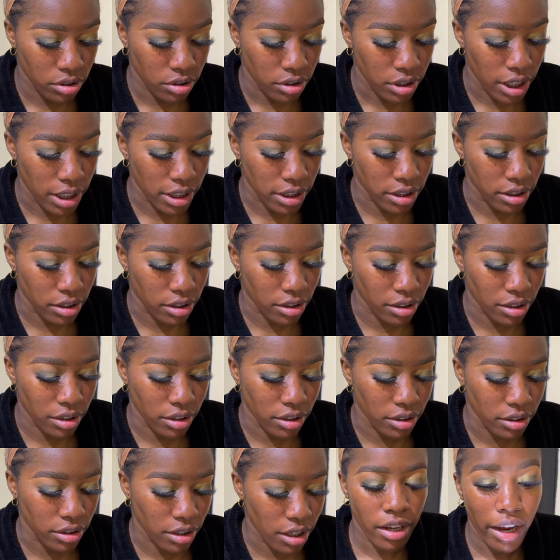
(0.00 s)
That's the
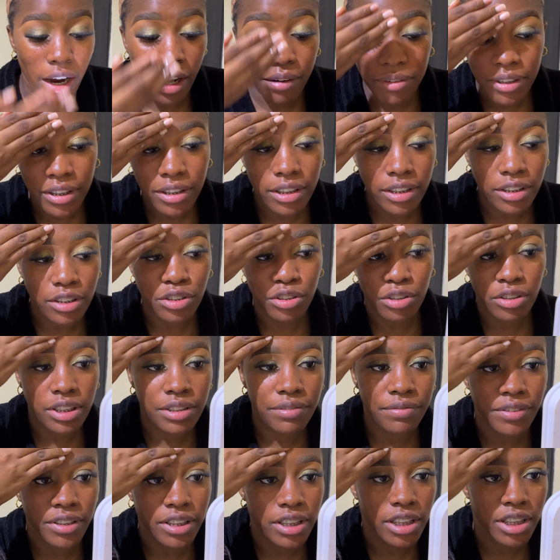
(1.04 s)
thing. Everything just
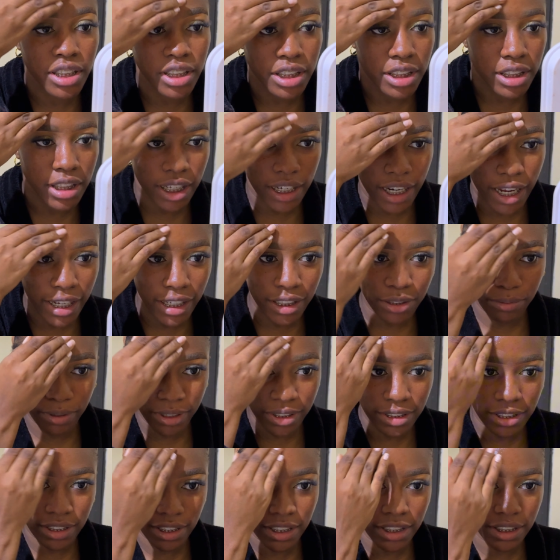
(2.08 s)
finishes and I hate
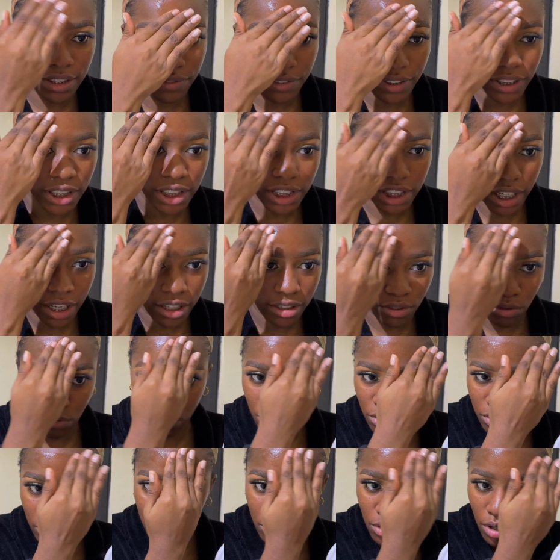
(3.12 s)
when things finish at
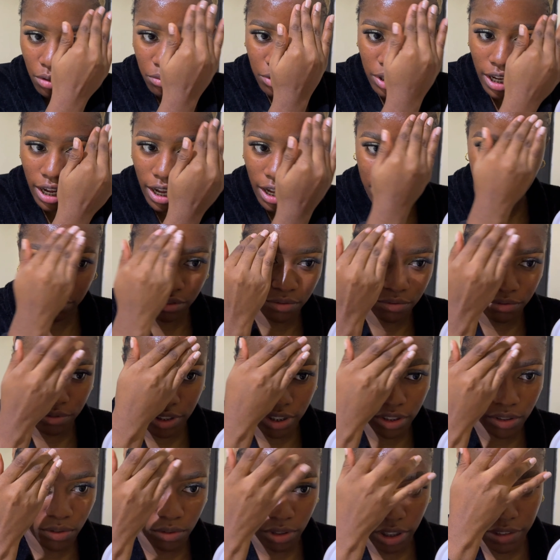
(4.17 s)
once, so I'll not have to
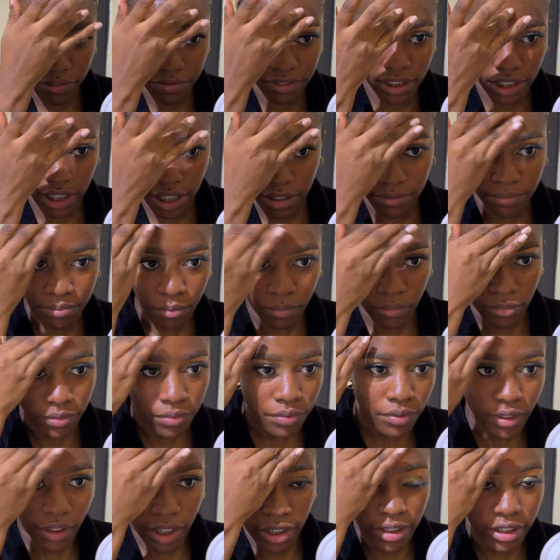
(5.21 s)
restore. It is that
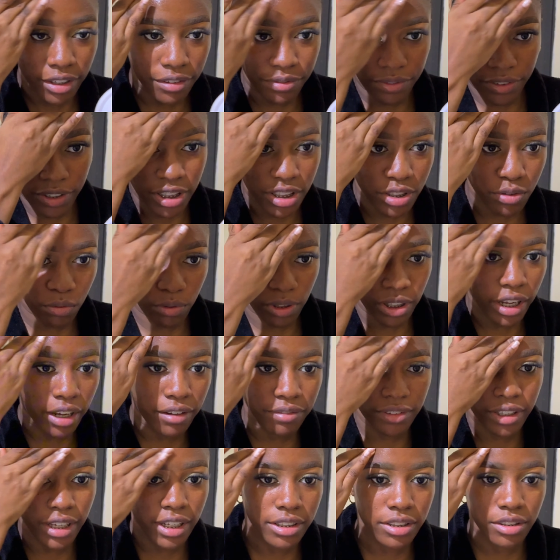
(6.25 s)
they finish one
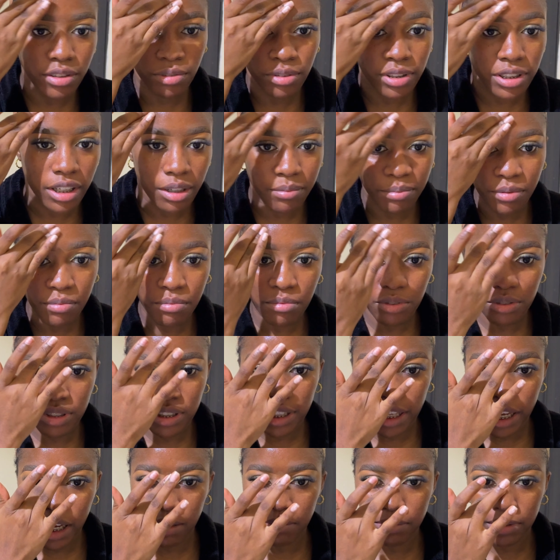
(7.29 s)
after the other, but most
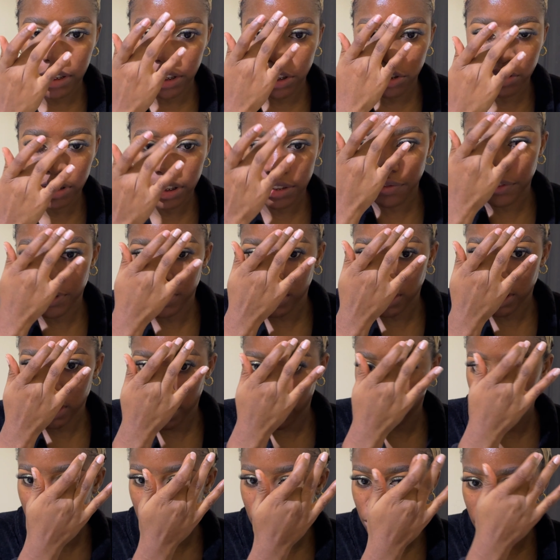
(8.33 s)
times they just finish
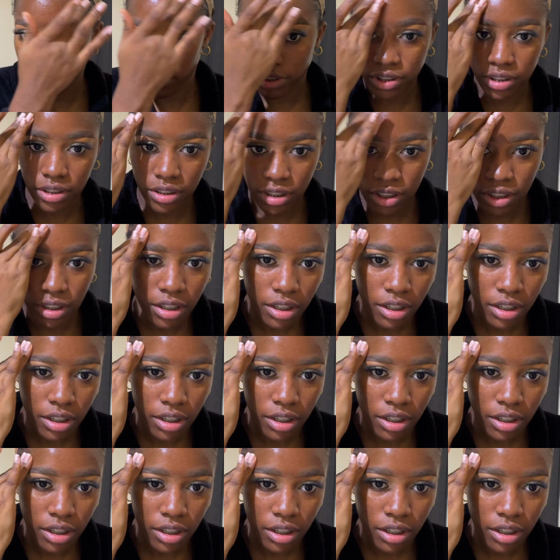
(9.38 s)
at once.